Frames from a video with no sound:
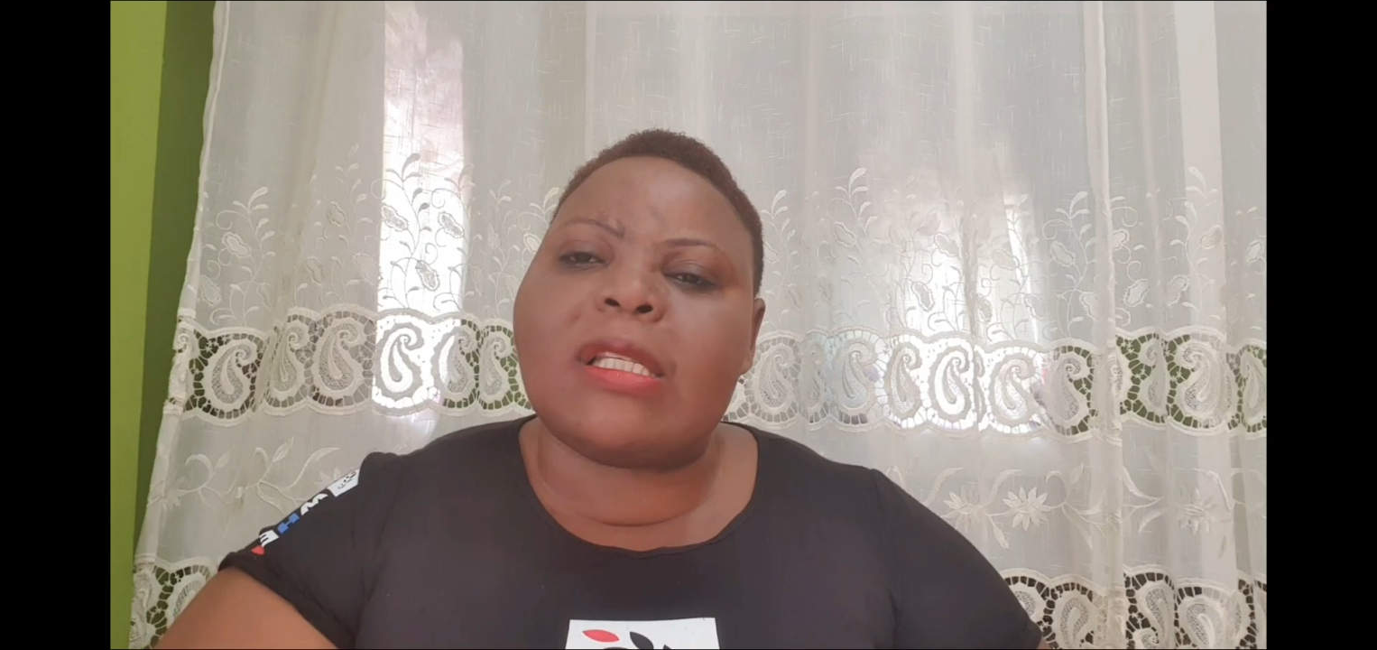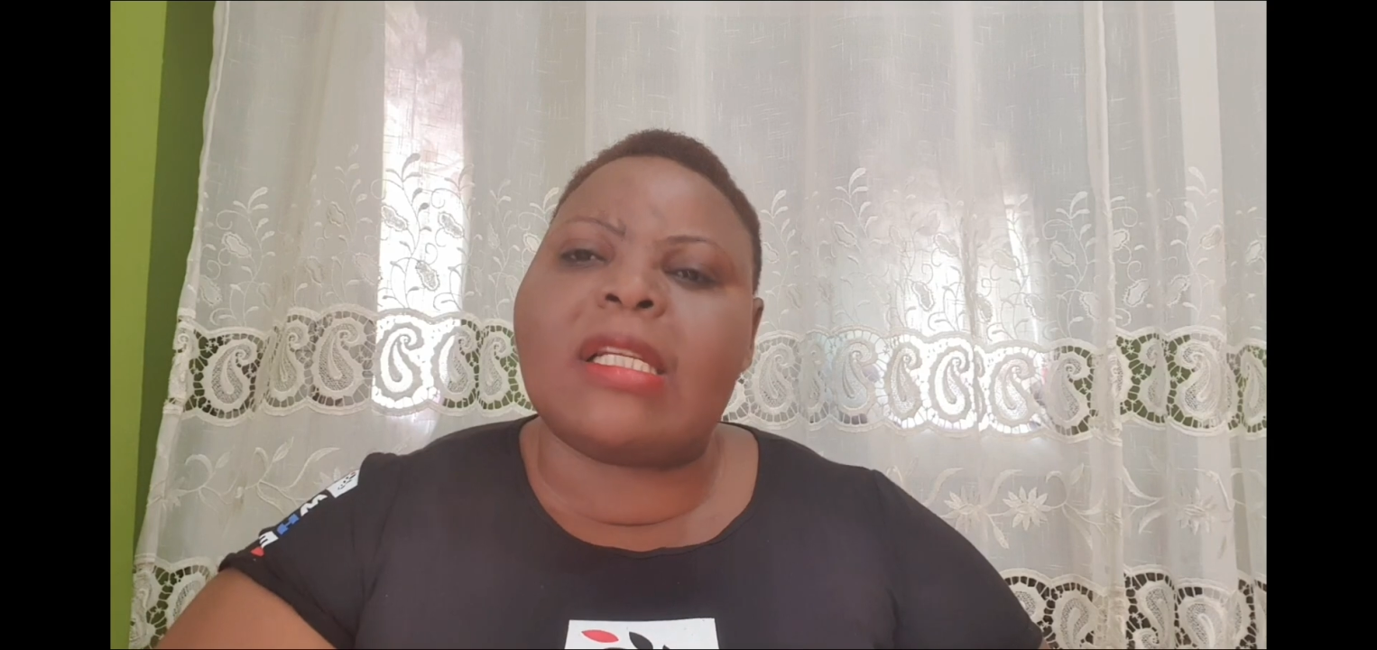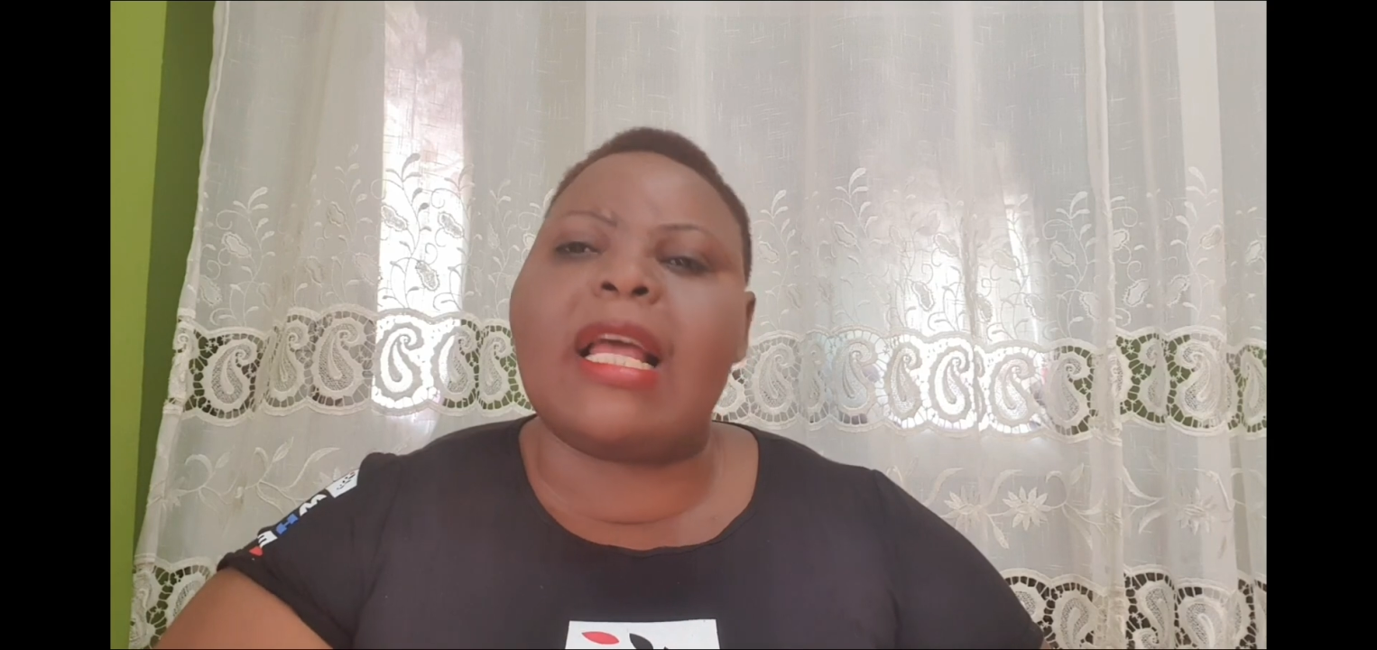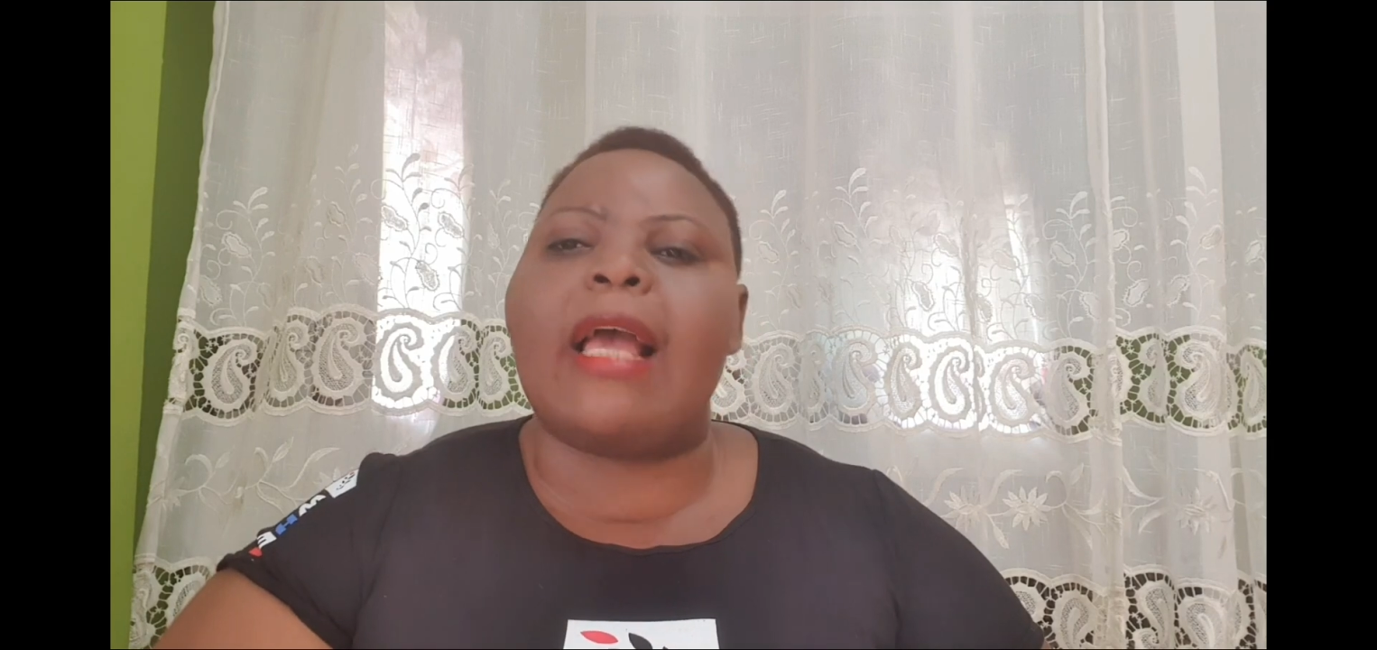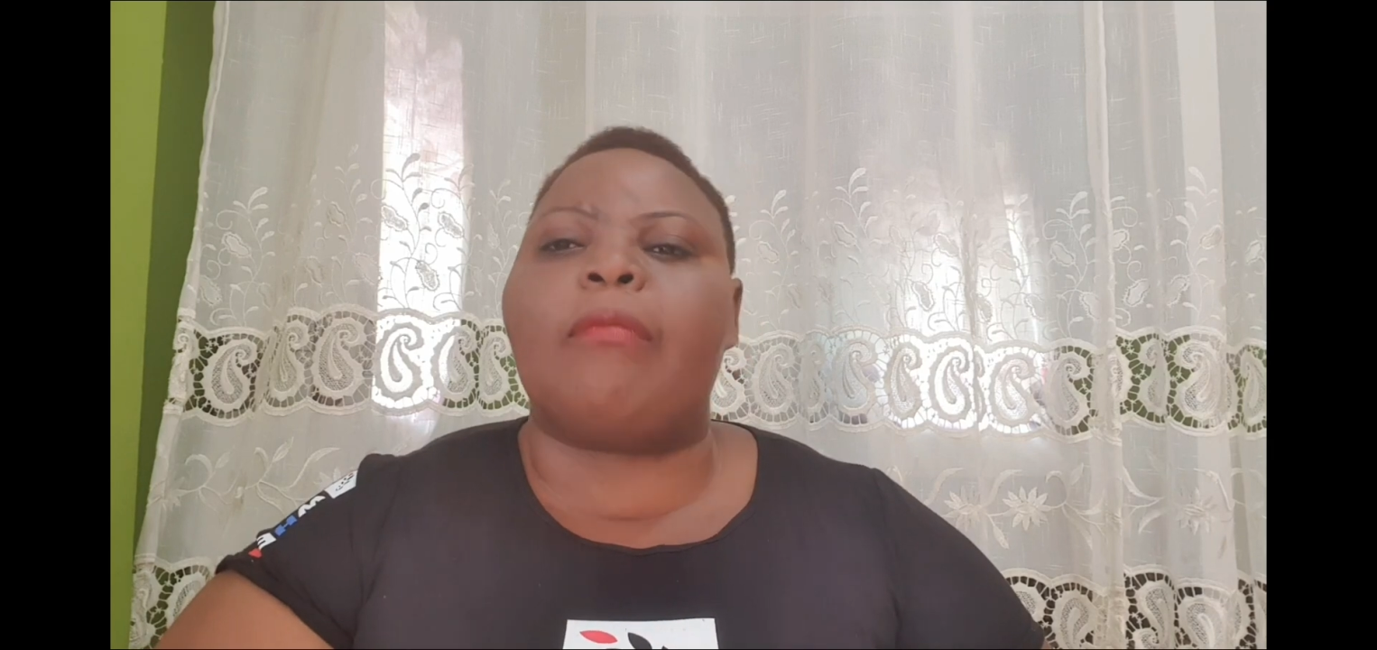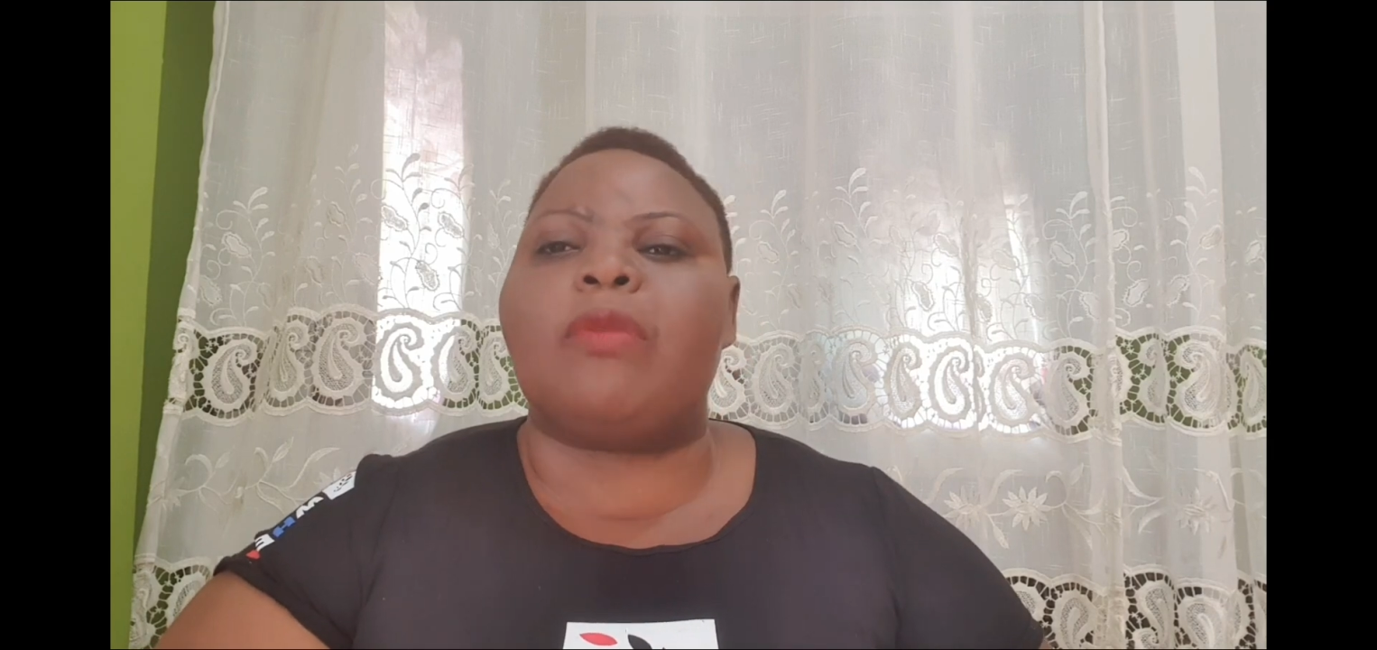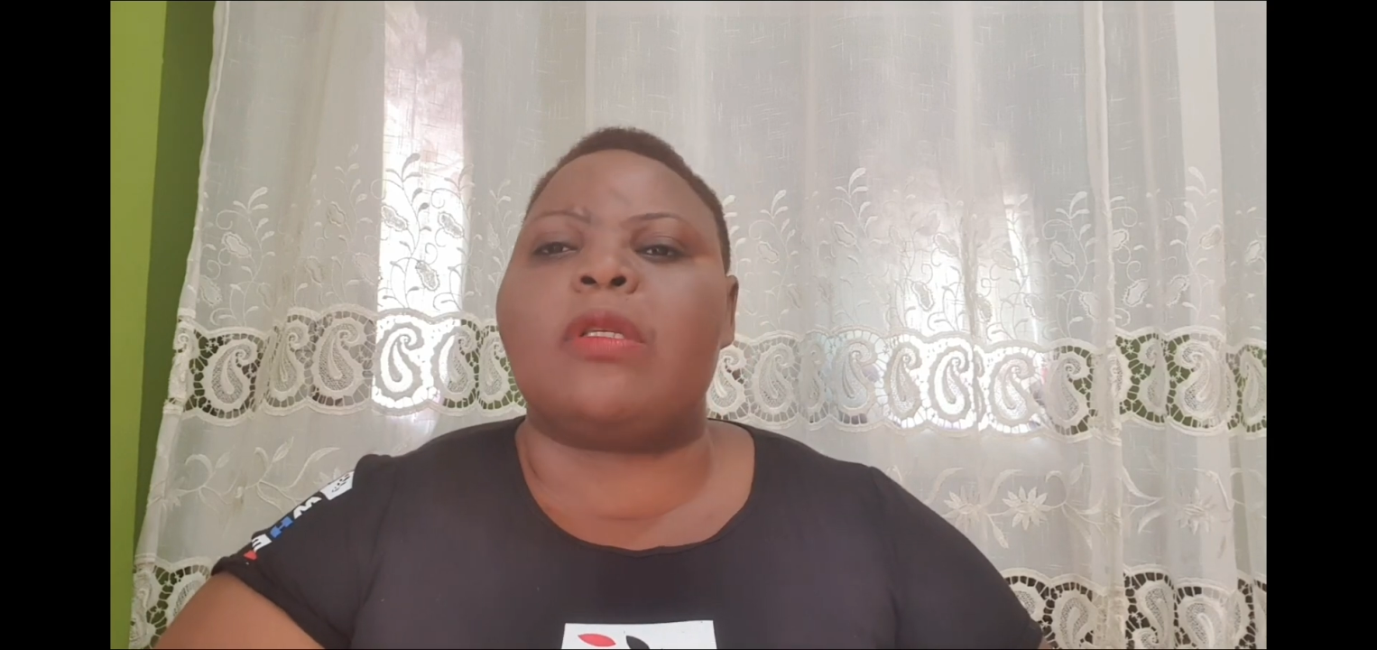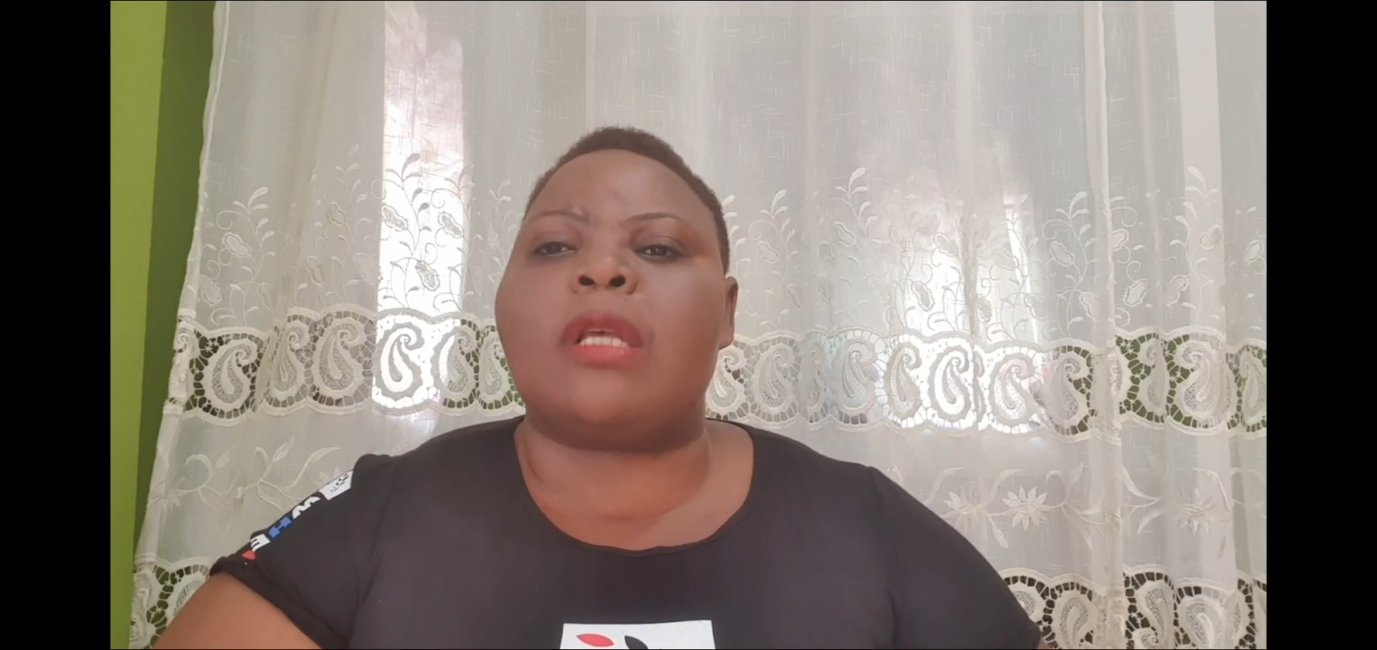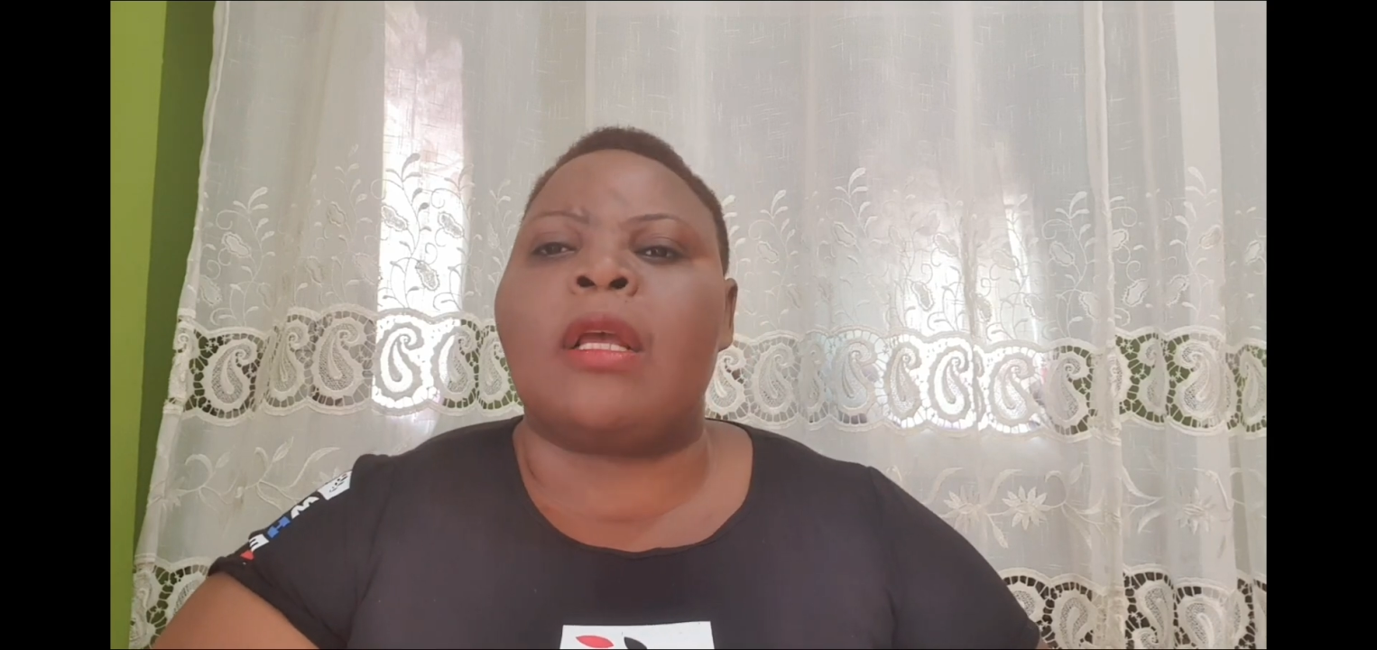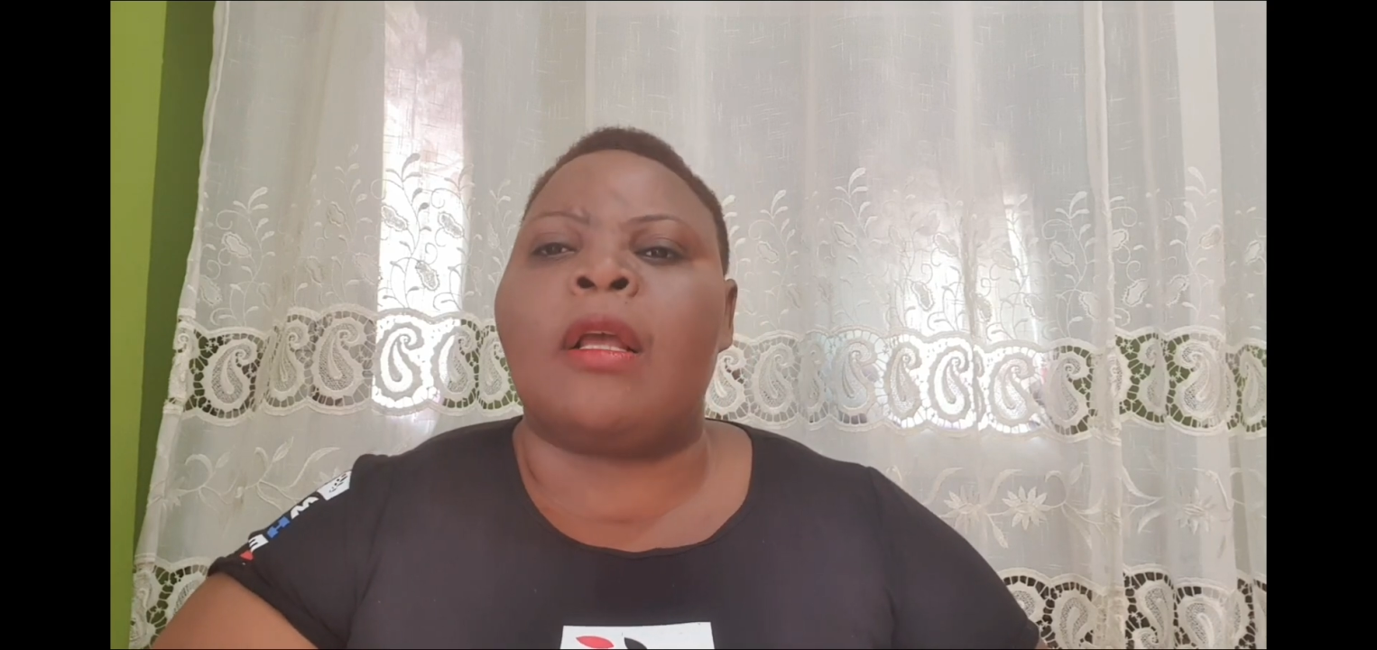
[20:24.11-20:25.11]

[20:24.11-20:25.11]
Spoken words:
names.